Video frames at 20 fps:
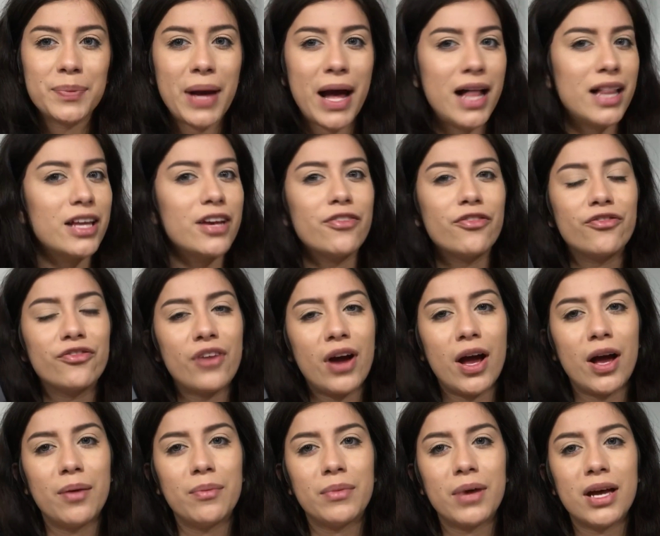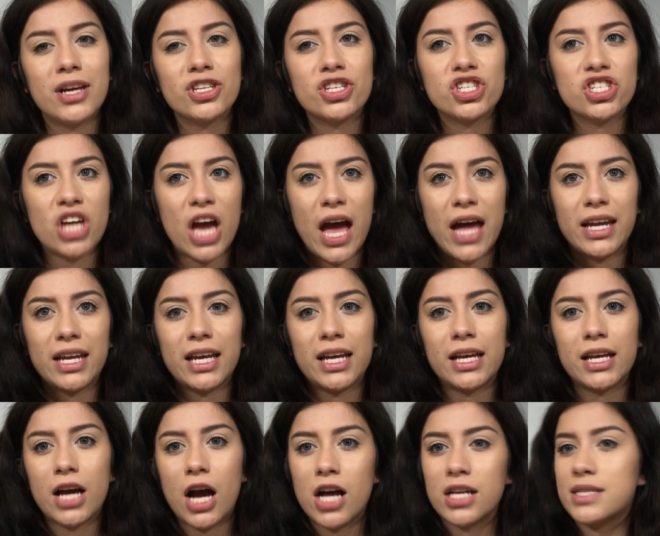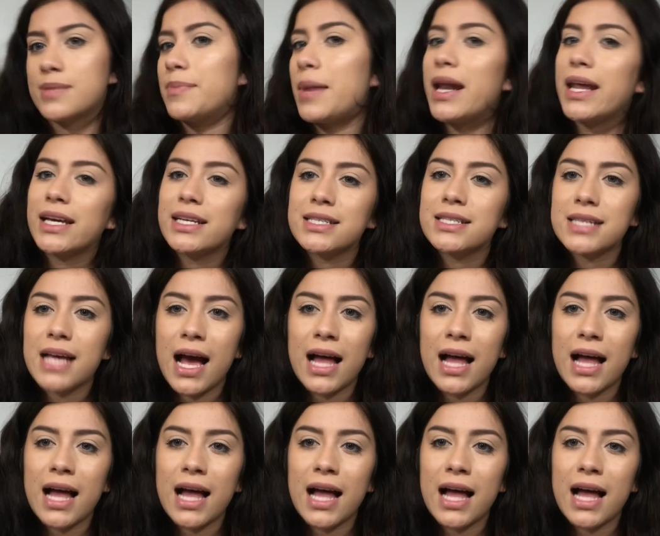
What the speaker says: palette from Shani Cosmetics.